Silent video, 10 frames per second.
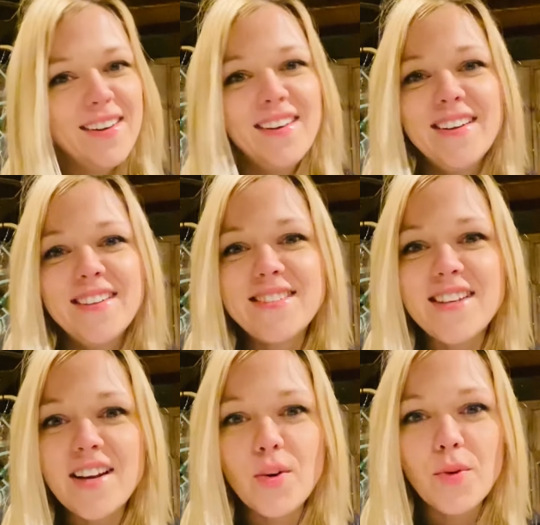
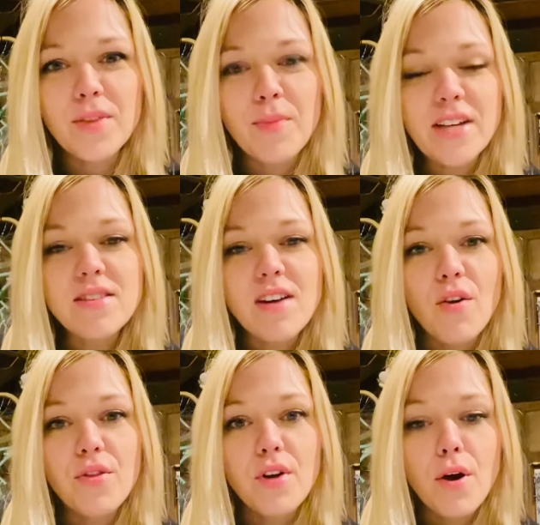sitting with my
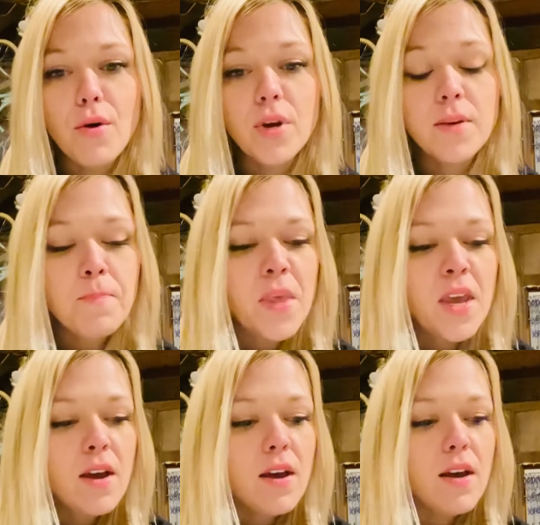south node.
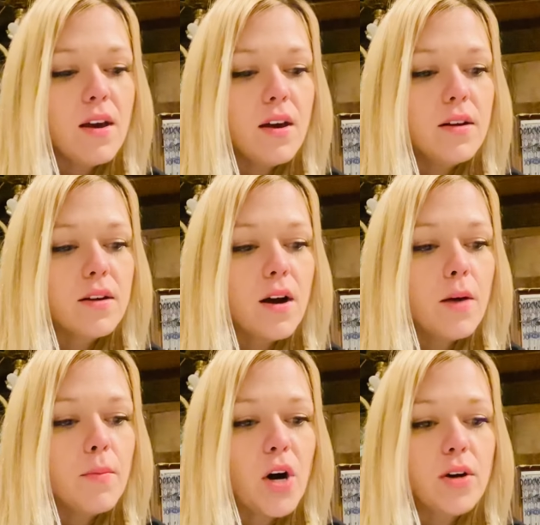And
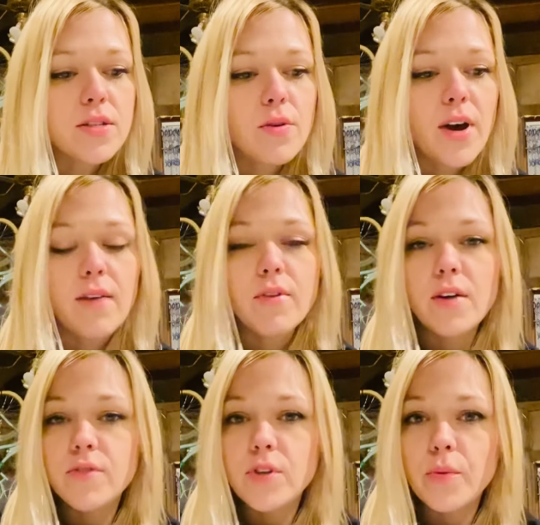um, also have a
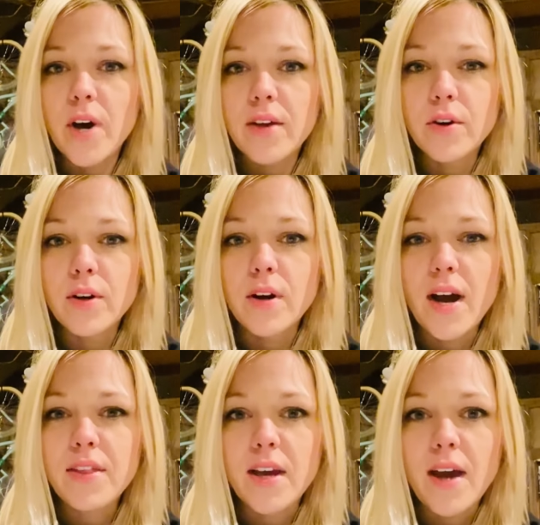few other, I
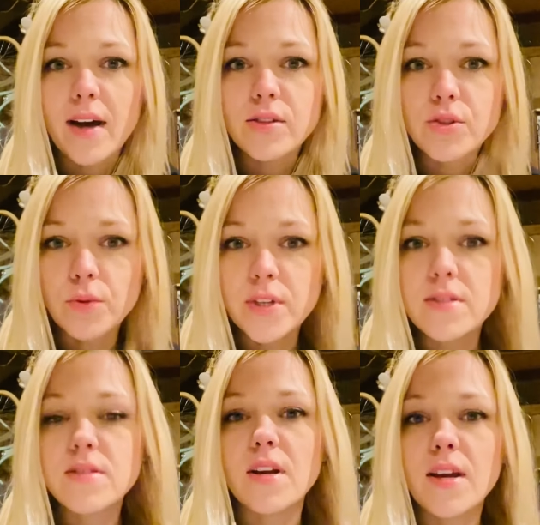think, asteroids
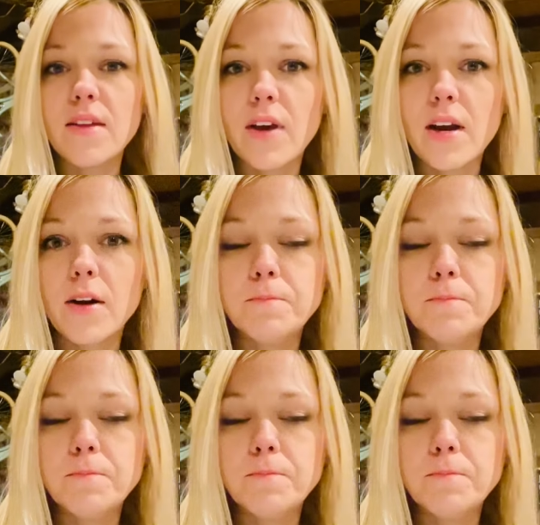sitting there.